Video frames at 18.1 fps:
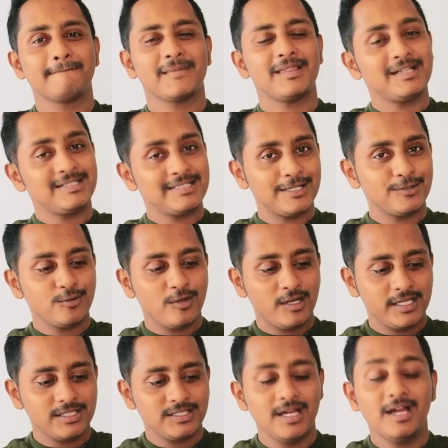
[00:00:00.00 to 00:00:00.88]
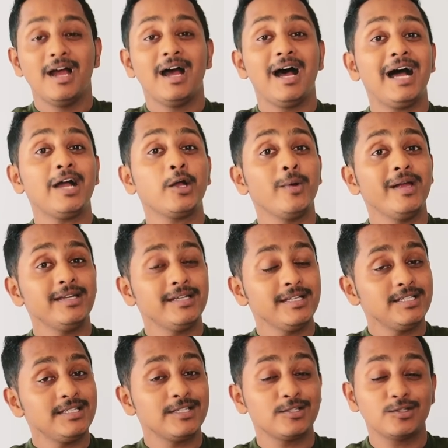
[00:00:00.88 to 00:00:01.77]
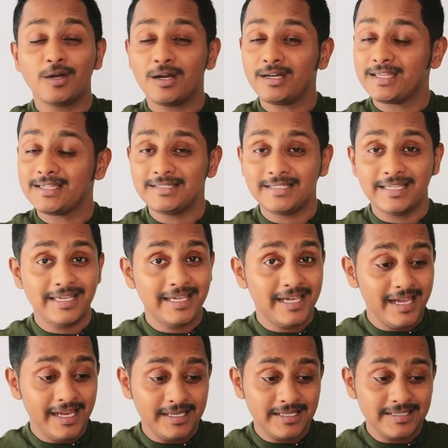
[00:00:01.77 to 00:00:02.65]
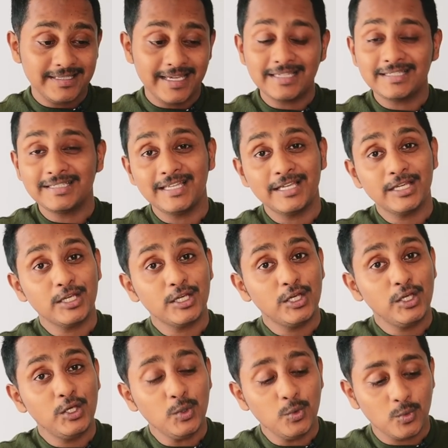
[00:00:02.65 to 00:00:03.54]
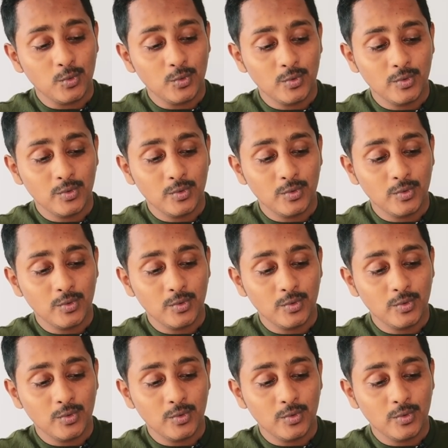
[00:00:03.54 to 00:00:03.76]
That's acknowledge. Acquaintance is not A C K, it is A C Q.